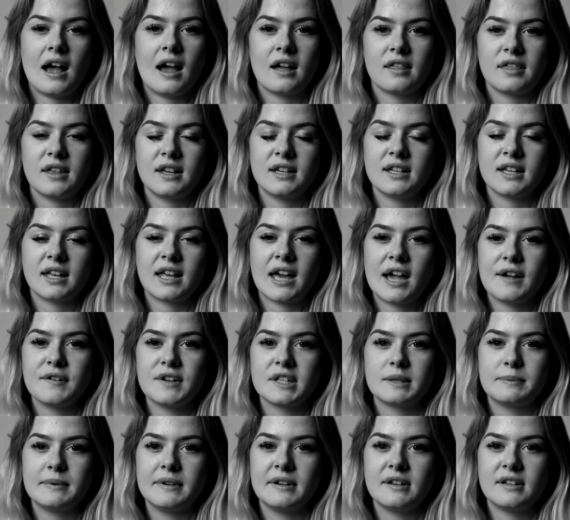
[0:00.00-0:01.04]
I think care
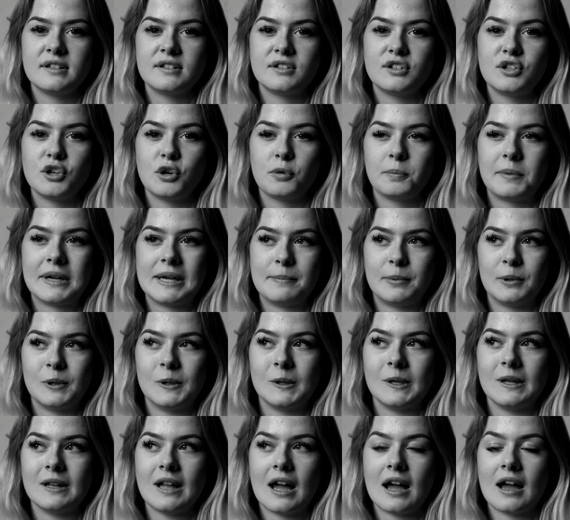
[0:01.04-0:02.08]
experienced young
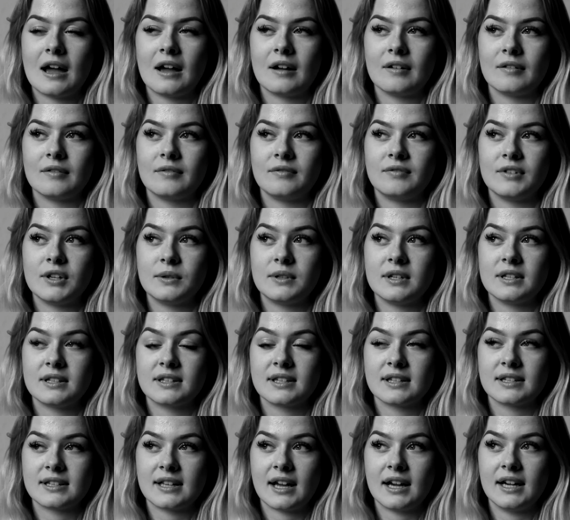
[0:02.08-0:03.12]
people are viewed in
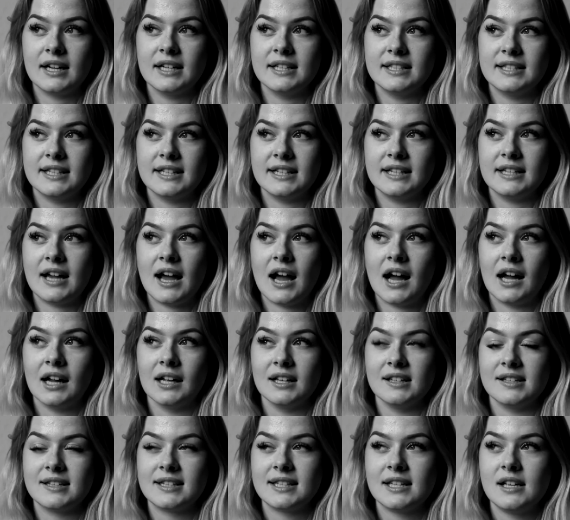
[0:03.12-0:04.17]
society
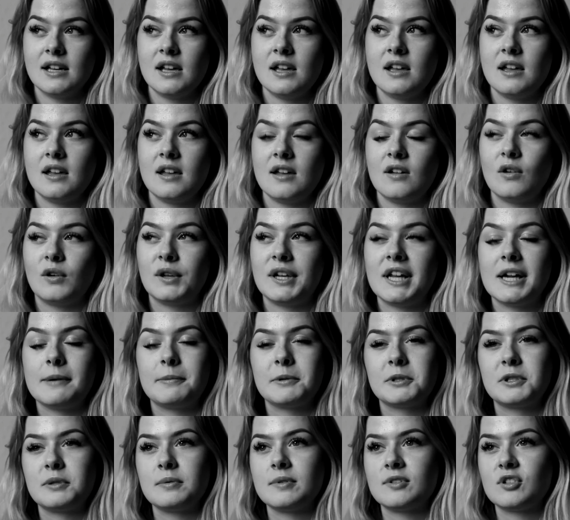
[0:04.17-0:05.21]
as
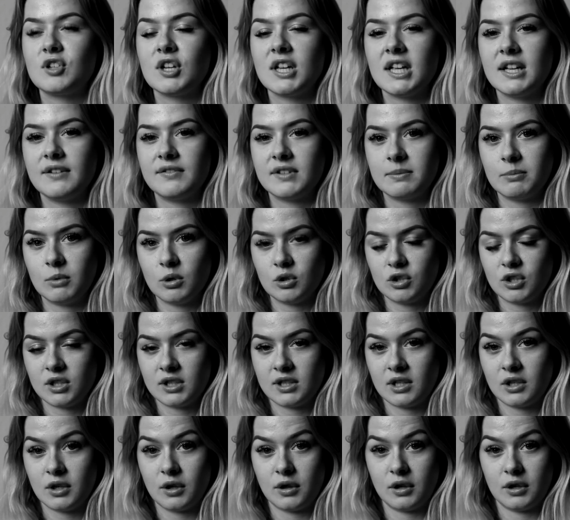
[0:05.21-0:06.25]
unable to achieve as much
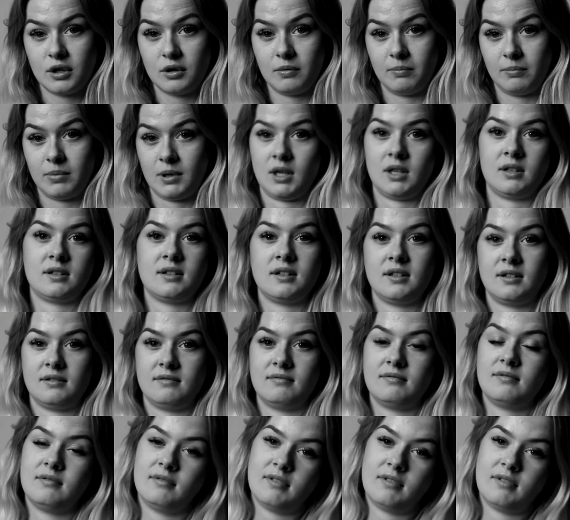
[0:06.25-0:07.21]
as another young person.